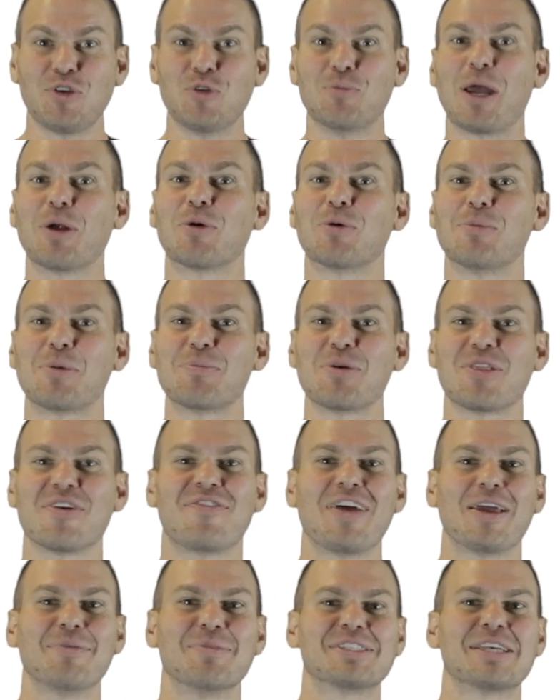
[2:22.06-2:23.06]
of you may remember the
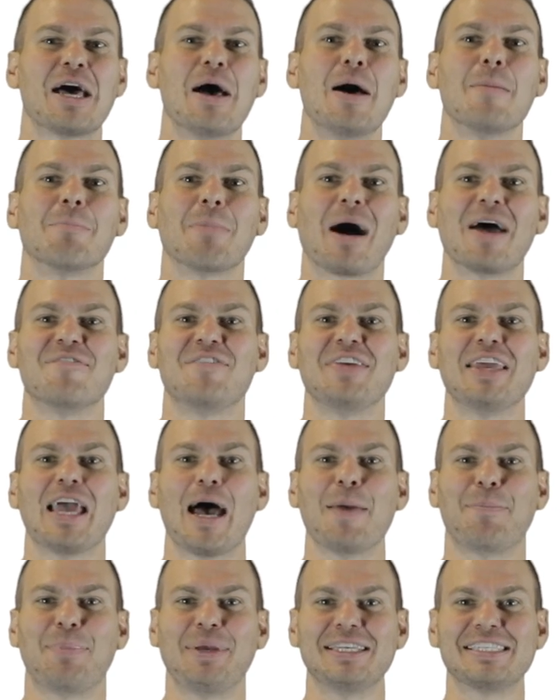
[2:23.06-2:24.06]
famous "My
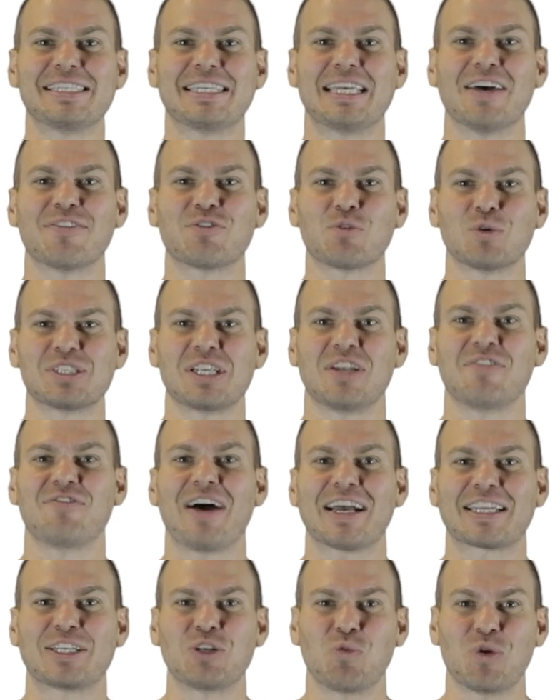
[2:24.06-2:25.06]
VIP's gift was
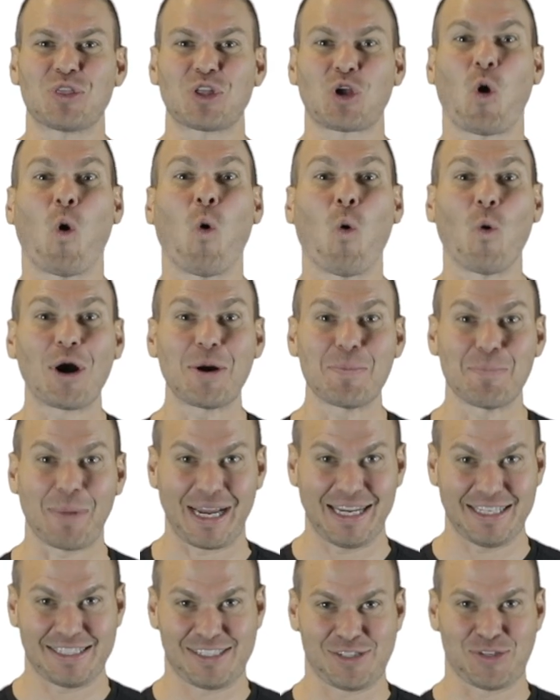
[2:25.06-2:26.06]
infected with corn
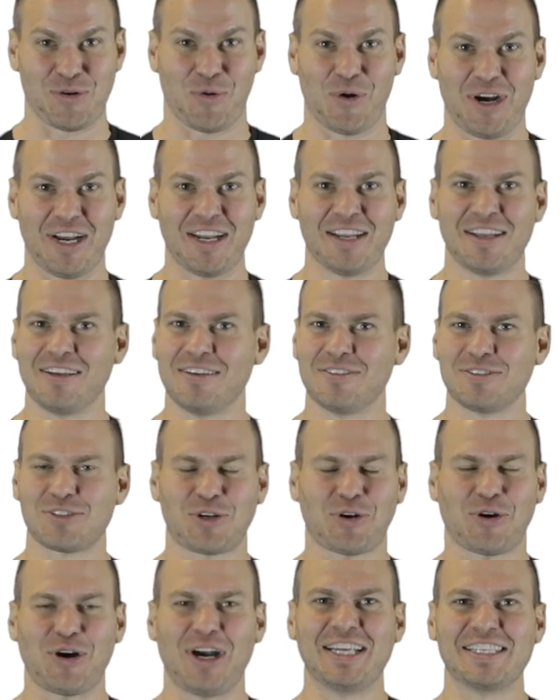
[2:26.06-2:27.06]
mites" story. It's
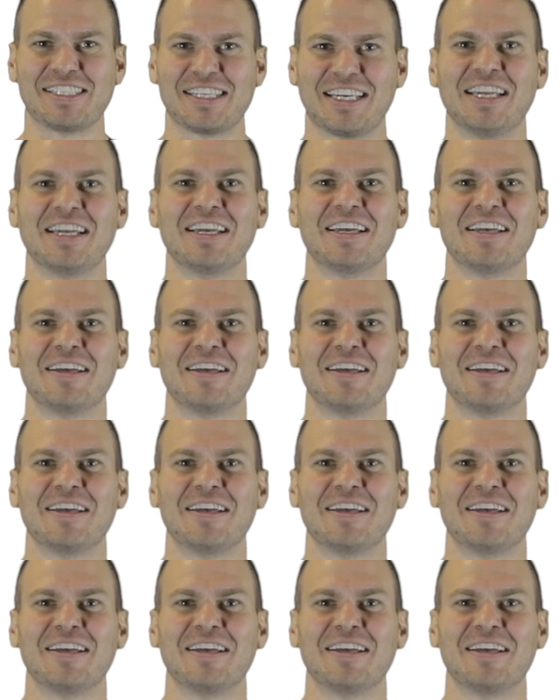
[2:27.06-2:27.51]
crazy.